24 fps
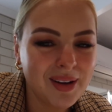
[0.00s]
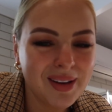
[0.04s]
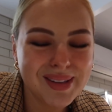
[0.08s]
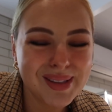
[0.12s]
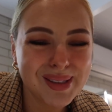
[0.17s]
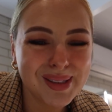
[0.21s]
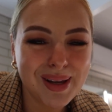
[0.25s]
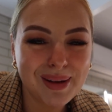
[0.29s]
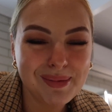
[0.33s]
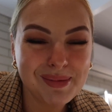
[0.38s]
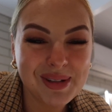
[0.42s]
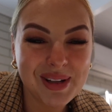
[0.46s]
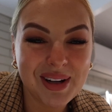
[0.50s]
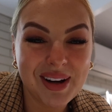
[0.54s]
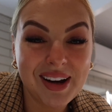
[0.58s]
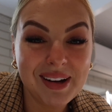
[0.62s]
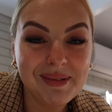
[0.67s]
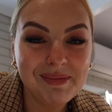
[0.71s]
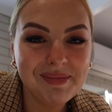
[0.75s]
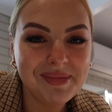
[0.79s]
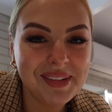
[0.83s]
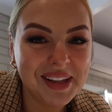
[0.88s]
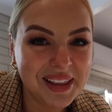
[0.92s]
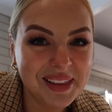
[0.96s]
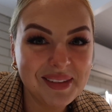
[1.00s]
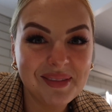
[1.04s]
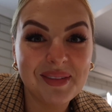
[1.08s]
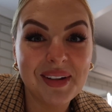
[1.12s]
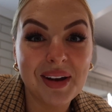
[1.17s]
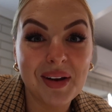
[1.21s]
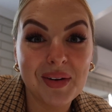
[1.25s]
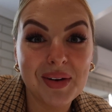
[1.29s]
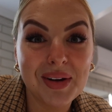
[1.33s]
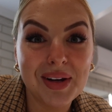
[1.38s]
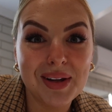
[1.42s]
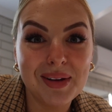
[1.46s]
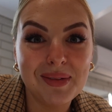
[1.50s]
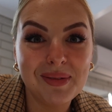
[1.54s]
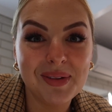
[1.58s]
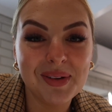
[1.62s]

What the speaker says: sometime in the very near